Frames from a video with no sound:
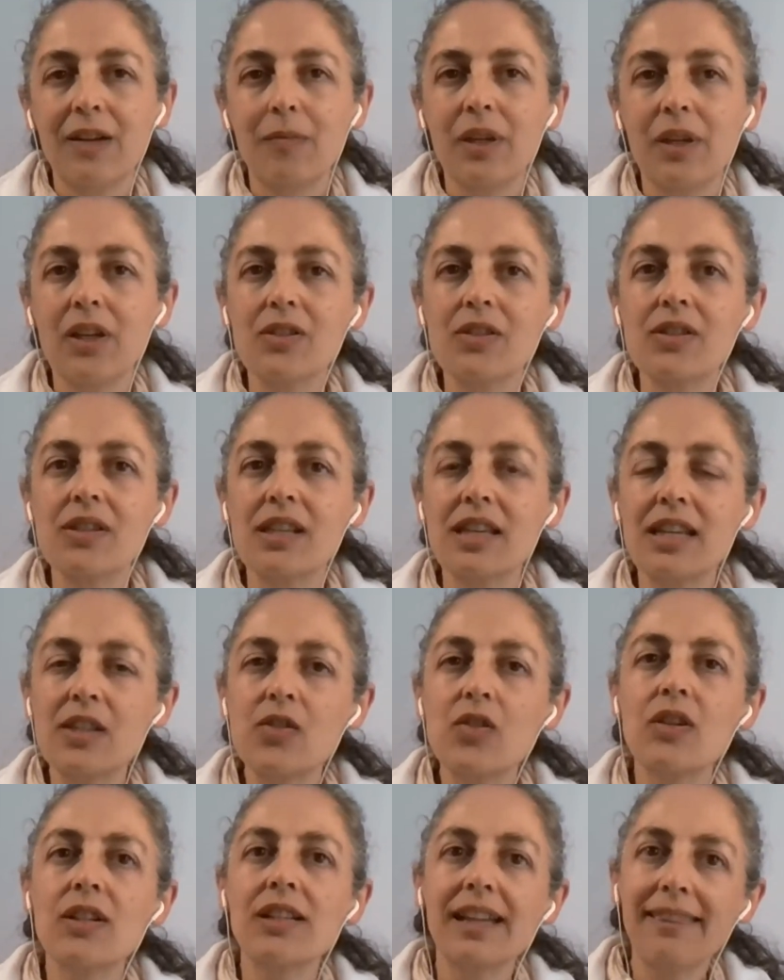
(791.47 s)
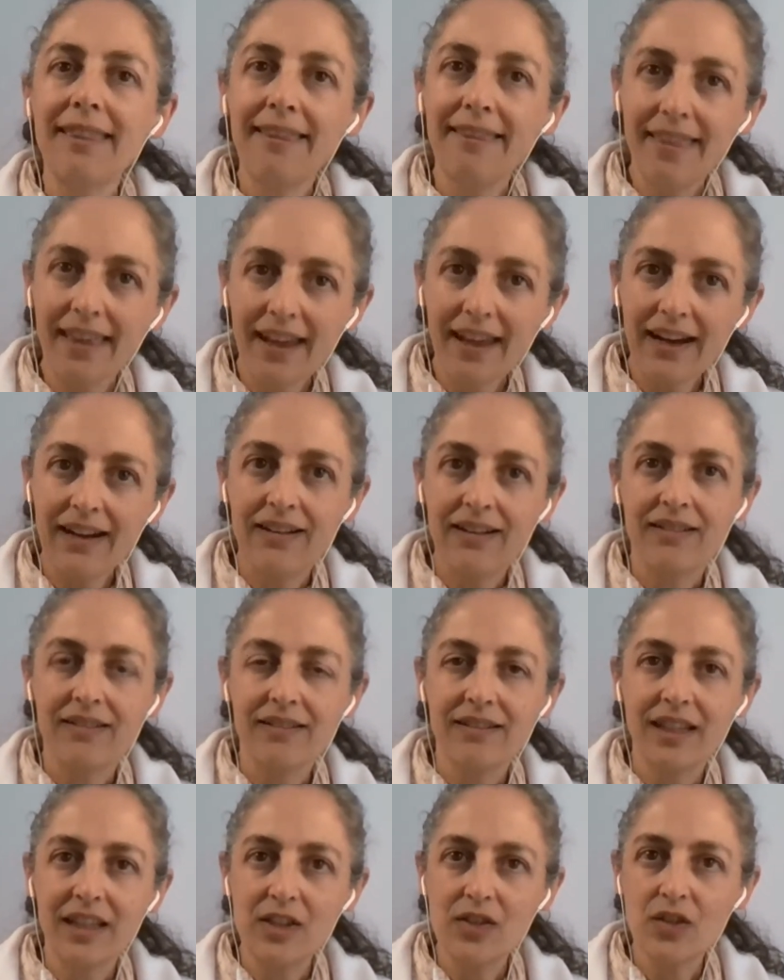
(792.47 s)
Because it's already there.
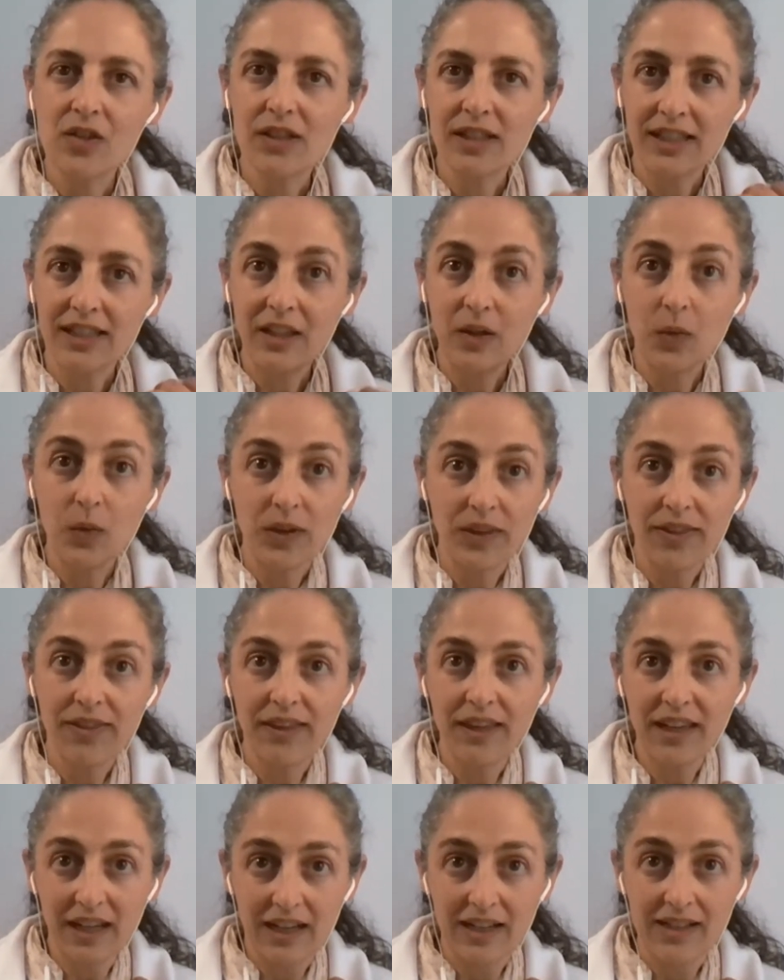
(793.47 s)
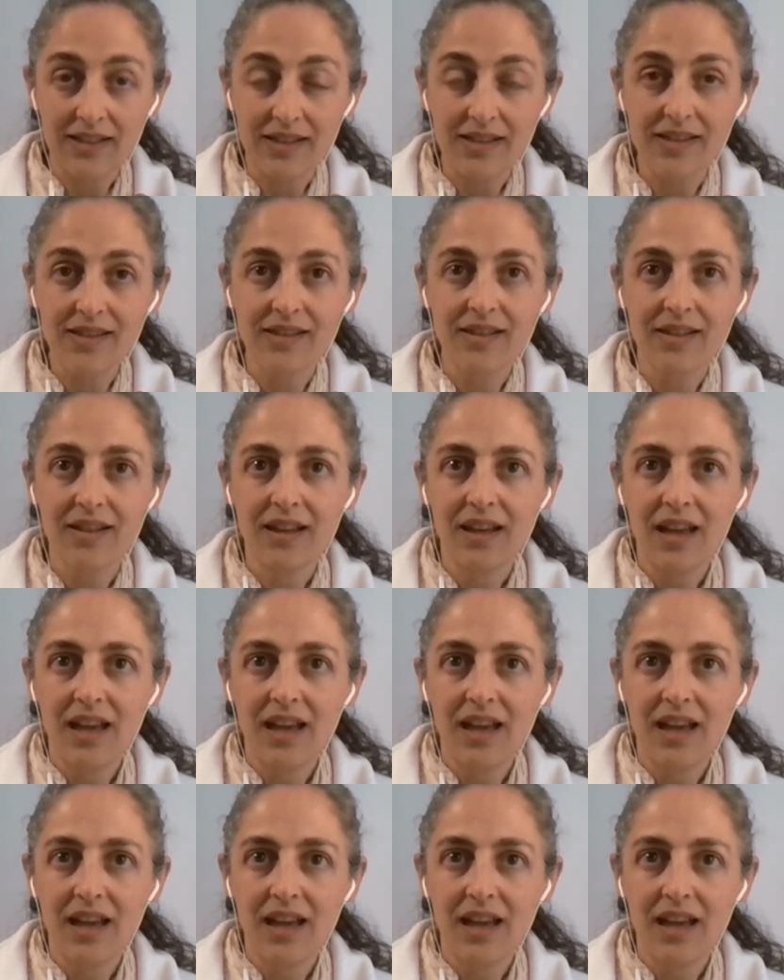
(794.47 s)
It's already within us.